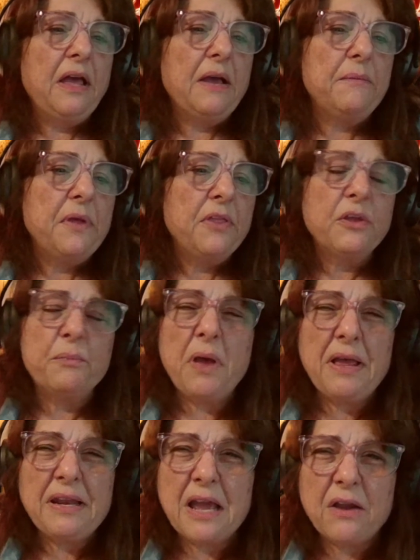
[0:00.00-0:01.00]
They're
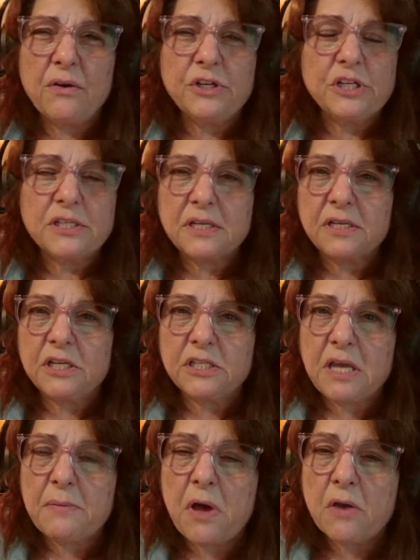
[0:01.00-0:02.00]
probably not going to
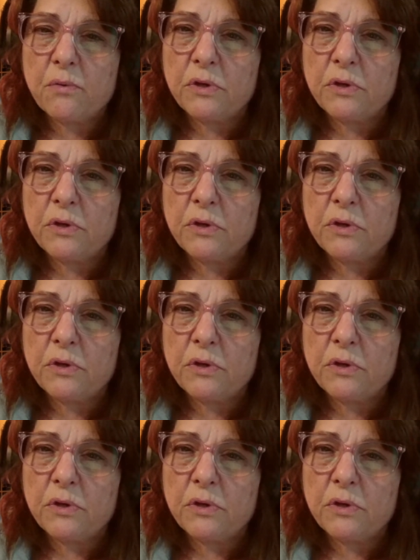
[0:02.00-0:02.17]
just come on